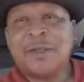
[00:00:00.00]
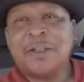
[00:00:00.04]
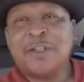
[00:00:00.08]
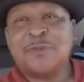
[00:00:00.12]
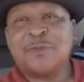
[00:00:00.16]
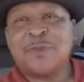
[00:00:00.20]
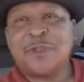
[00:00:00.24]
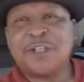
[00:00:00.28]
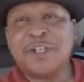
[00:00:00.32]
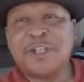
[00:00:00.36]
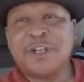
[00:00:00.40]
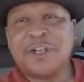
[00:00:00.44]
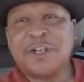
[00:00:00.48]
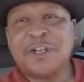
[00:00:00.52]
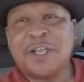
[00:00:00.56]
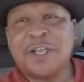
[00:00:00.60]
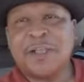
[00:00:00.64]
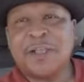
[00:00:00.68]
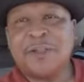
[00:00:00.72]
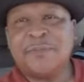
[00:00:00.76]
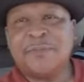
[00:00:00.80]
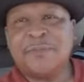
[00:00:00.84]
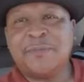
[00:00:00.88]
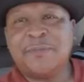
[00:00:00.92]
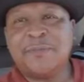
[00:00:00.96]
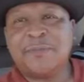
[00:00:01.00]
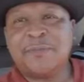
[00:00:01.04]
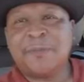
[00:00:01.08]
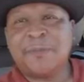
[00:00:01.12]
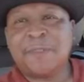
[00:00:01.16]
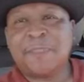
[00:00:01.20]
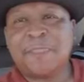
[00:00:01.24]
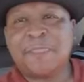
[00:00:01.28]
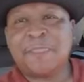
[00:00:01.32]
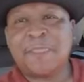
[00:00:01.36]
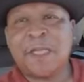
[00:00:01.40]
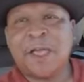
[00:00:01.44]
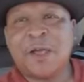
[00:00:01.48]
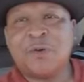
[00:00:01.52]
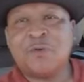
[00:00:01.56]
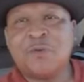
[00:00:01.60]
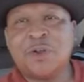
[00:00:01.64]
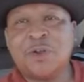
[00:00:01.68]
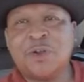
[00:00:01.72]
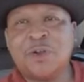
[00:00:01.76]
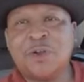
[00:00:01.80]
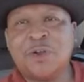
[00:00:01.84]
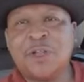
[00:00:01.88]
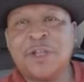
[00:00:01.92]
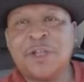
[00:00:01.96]
This particular day, I
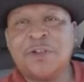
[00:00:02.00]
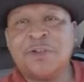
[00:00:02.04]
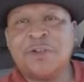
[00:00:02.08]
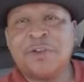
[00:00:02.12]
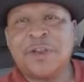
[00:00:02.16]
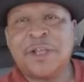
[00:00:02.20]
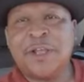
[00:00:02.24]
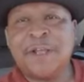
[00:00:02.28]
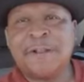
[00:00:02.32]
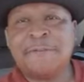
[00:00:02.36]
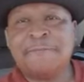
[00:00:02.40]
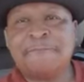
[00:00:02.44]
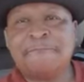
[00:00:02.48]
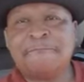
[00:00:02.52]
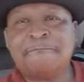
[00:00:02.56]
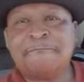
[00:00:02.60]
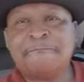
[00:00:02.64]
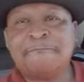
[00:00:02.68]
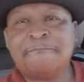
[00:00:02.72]
went on the internet